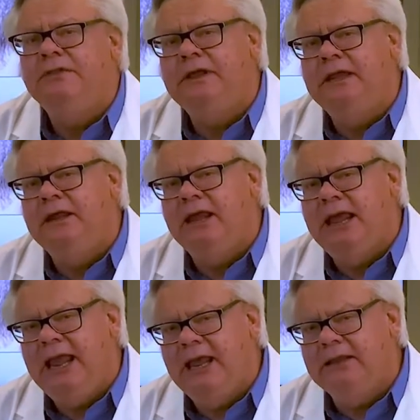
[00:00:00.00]
The
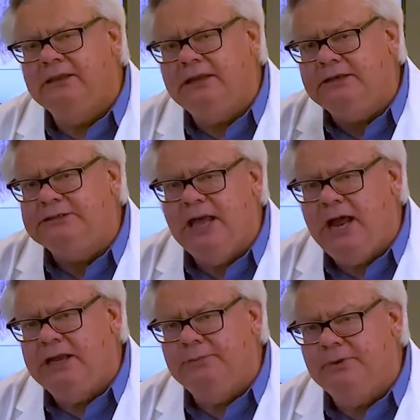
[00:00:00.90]
little
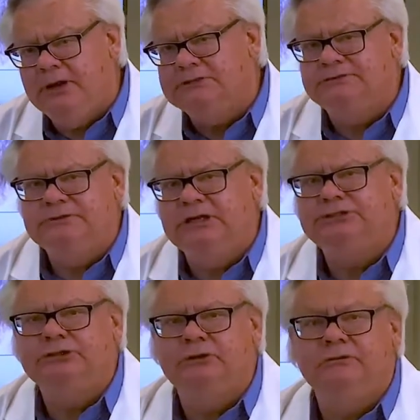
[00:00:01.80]
tiny plugs of
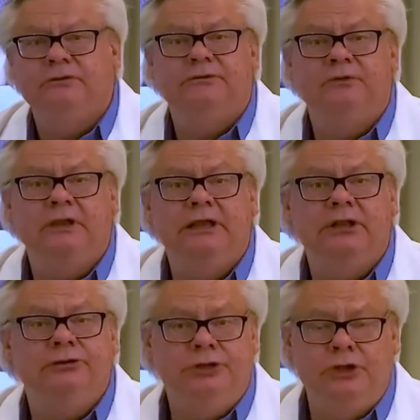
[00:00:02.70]
tissue, the
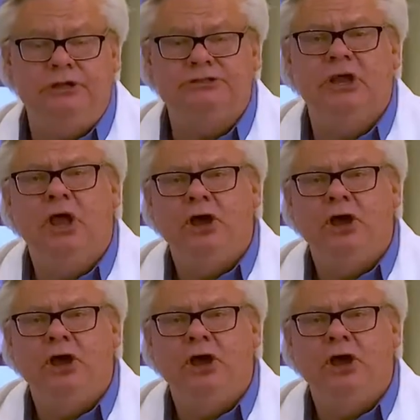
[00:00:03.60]
follicular units,